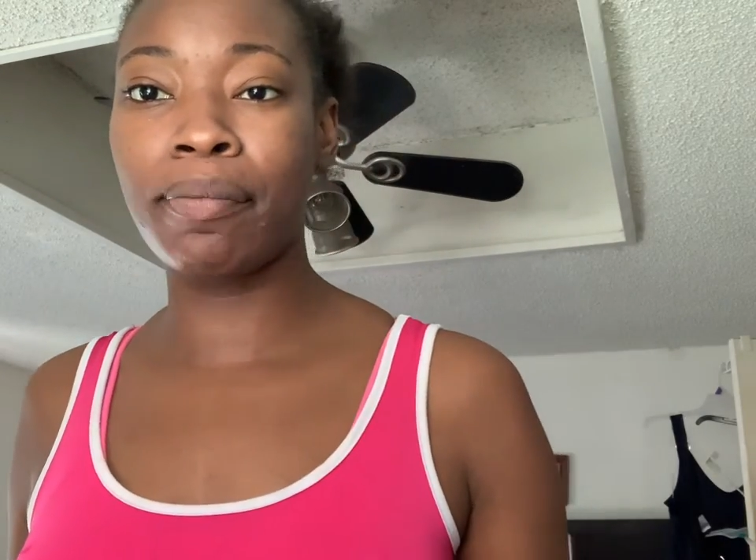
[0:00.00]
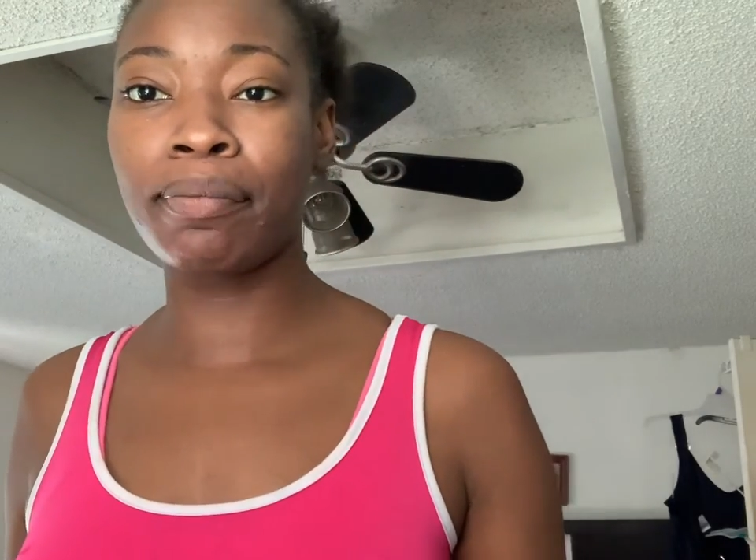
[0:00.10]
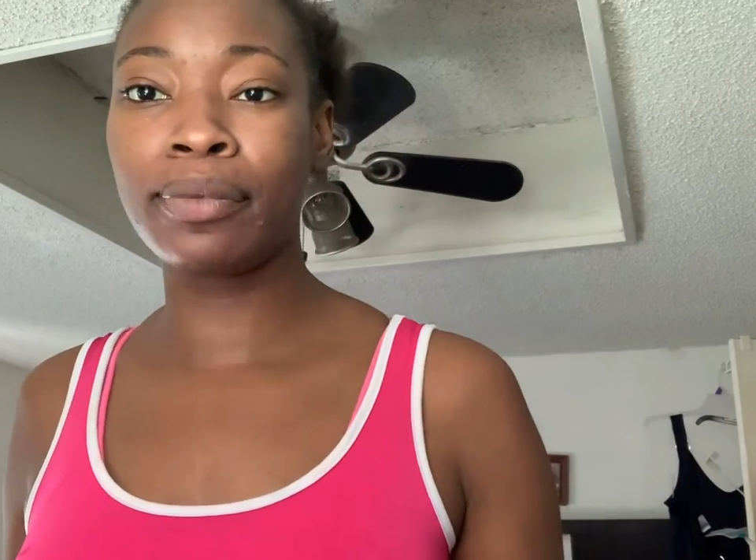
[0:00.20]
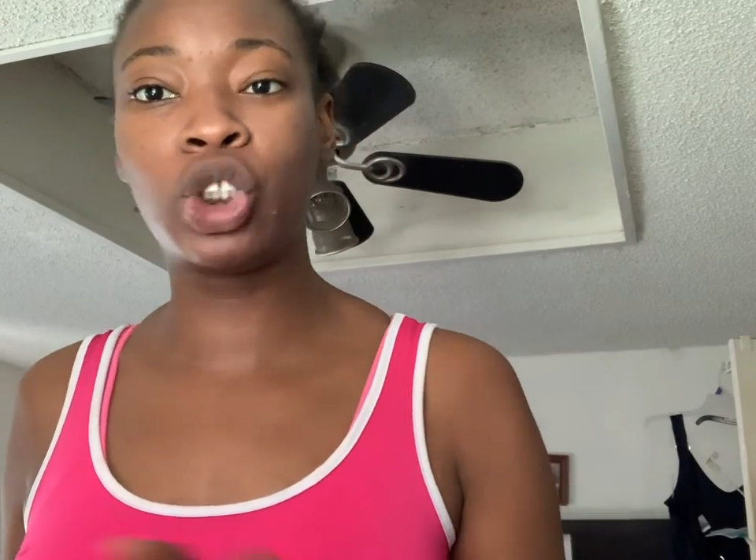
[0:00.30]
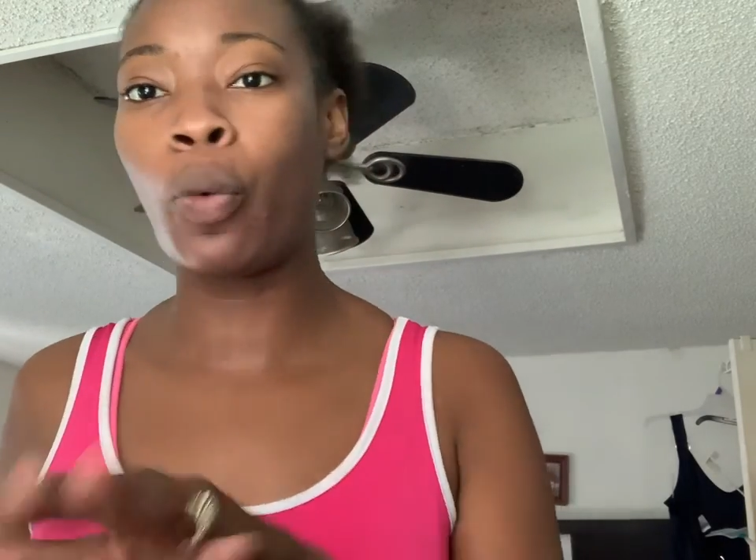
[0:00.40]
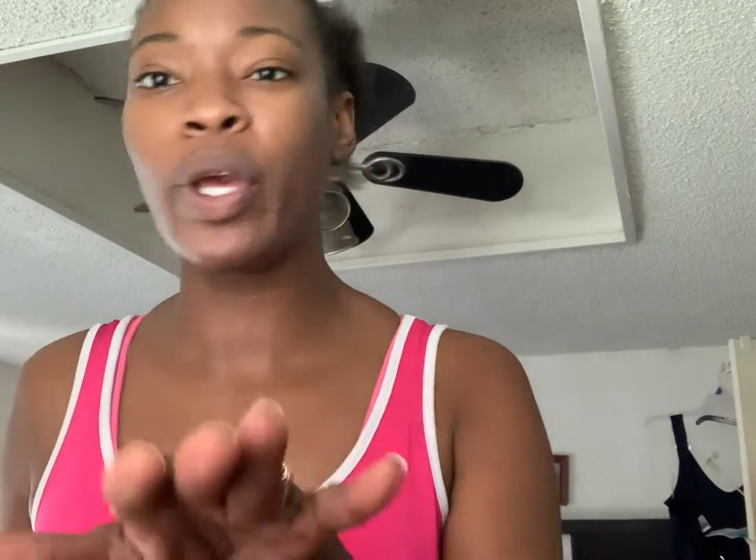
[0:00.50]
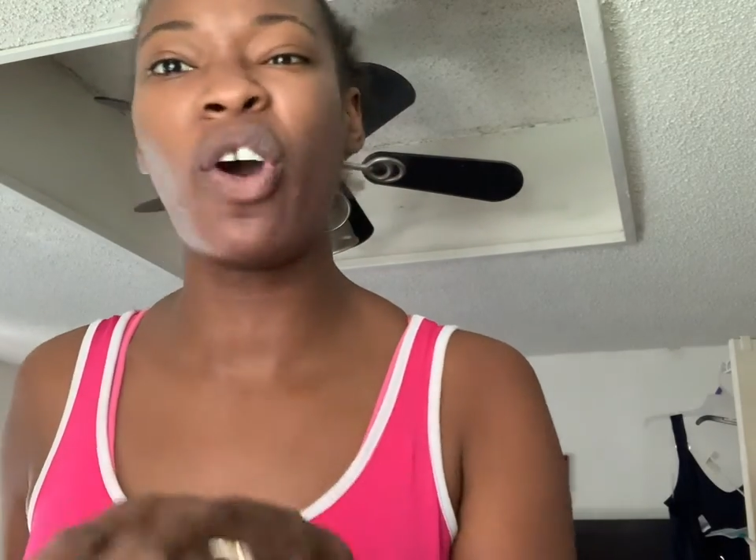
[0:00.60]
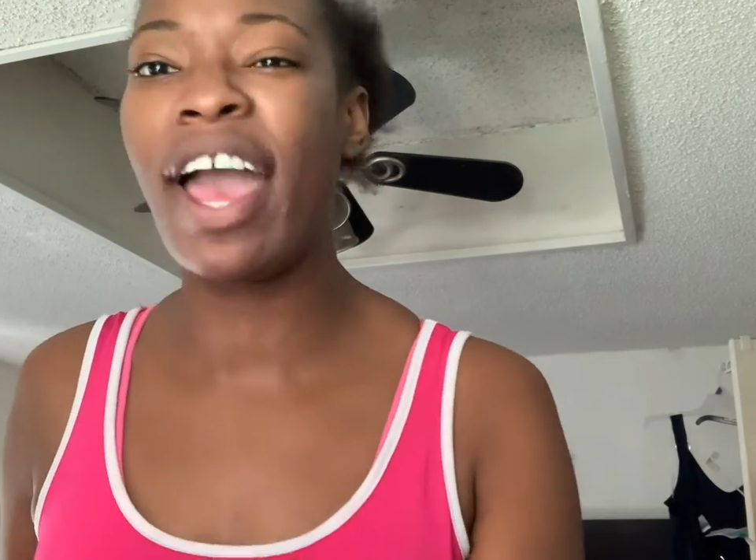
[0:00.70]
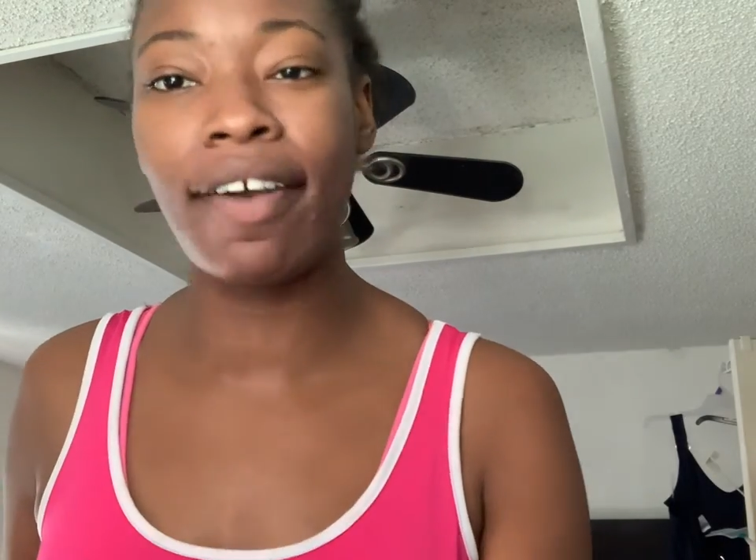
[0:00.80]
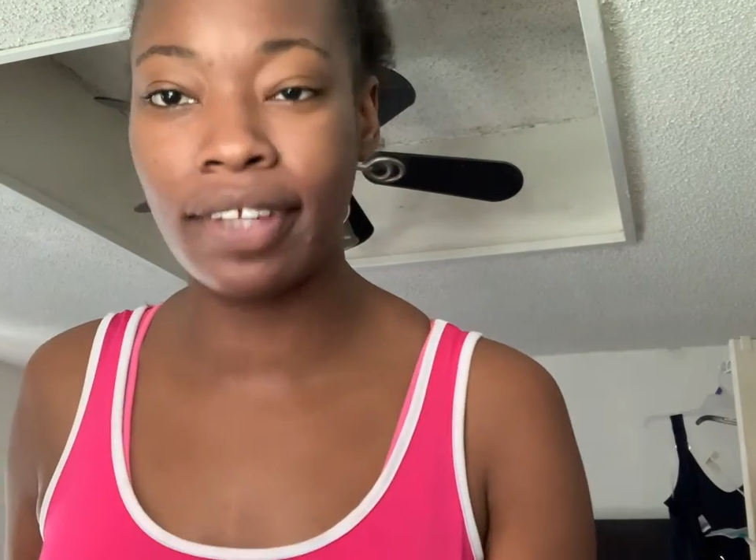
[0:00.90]
So we don't
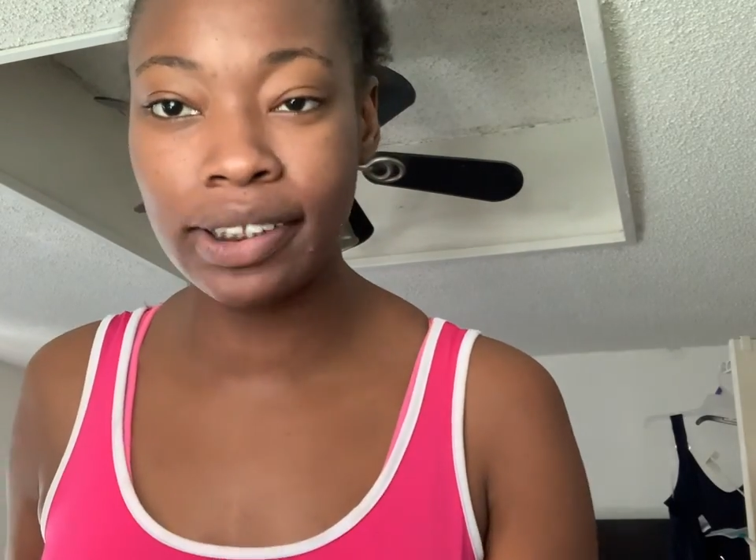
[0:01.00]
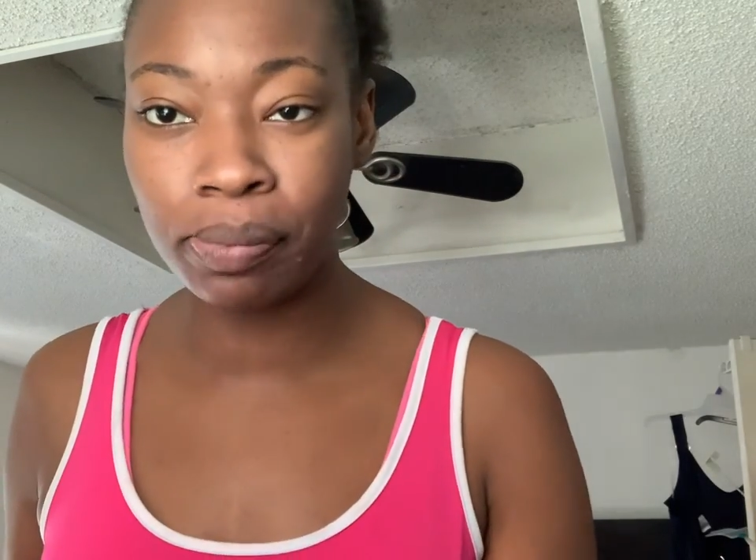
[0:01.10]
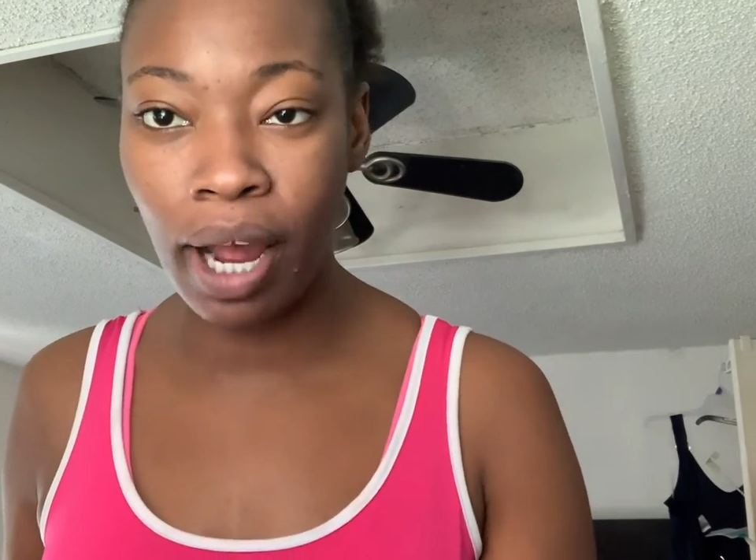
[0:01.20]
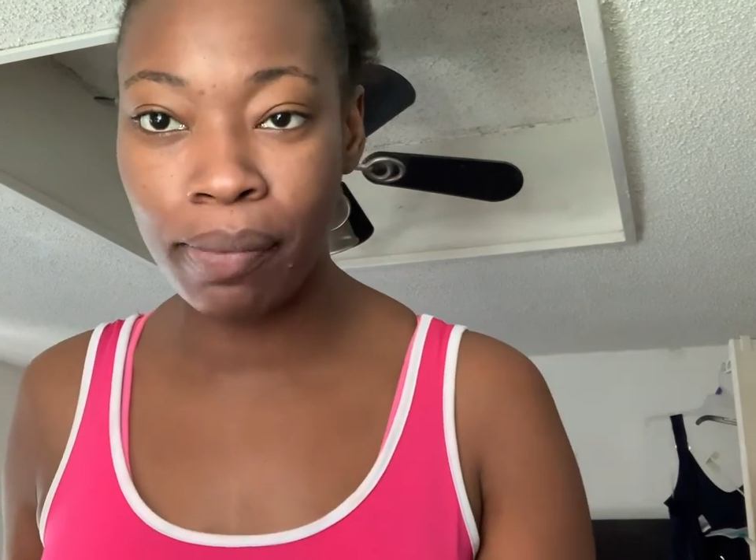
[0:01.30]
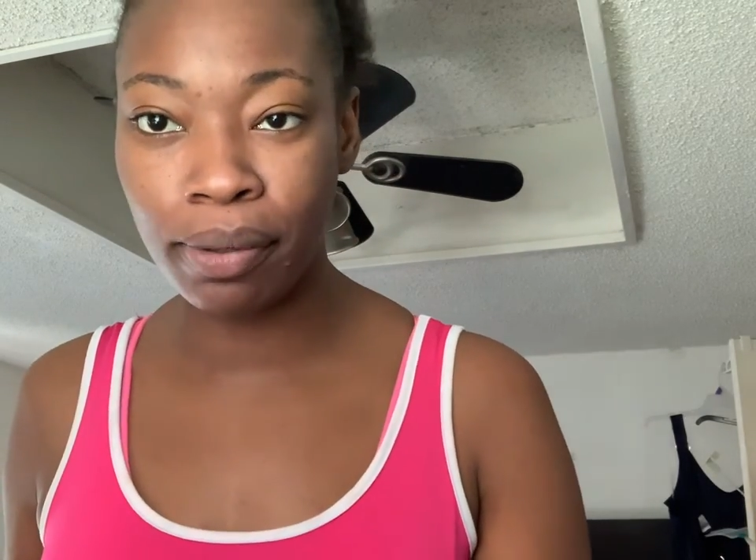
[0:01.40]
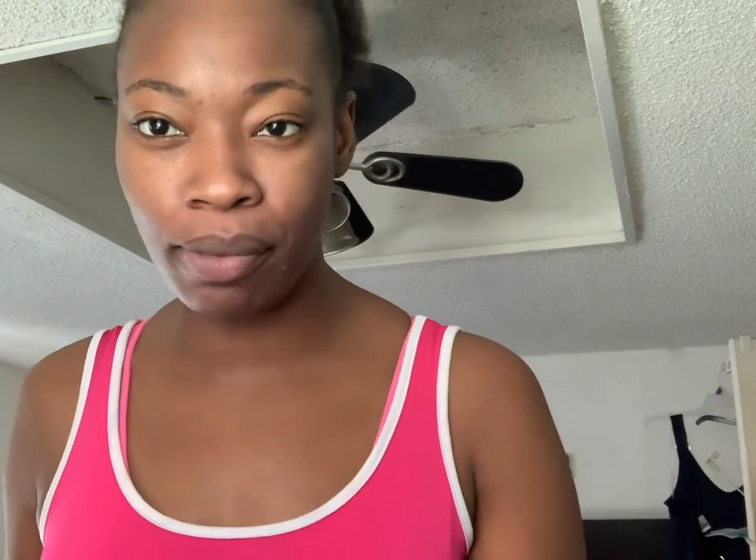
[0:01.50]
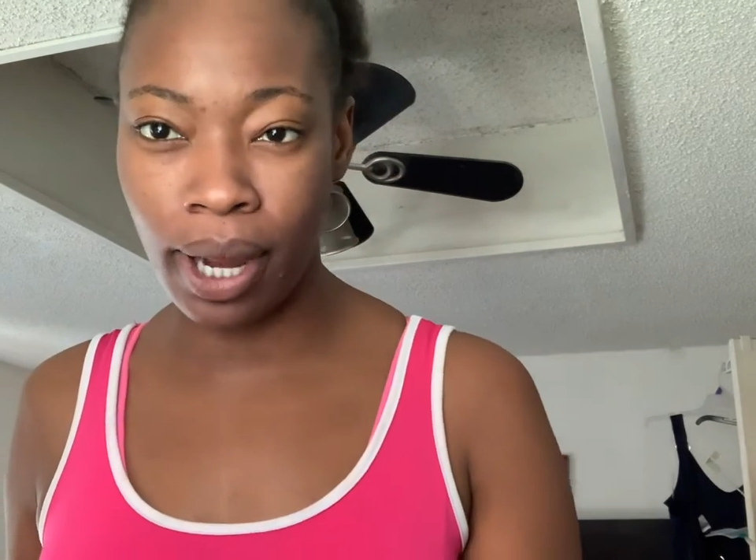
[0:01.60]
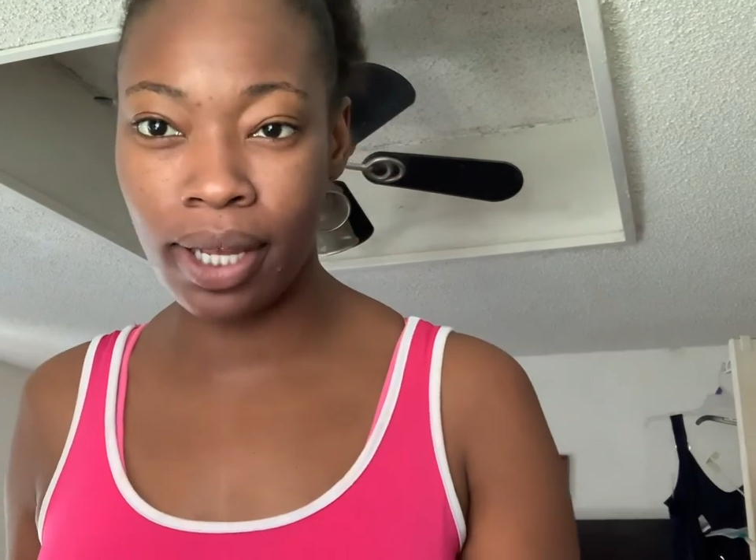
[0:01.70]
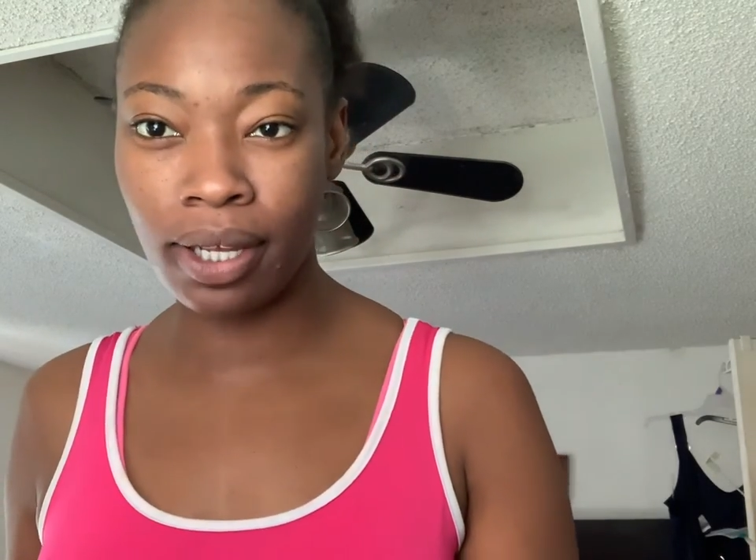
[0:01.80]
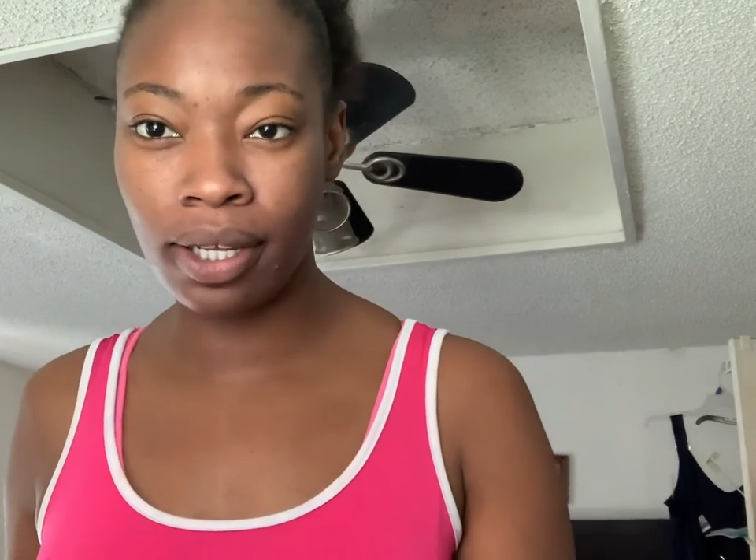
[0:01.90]
have this problem, right?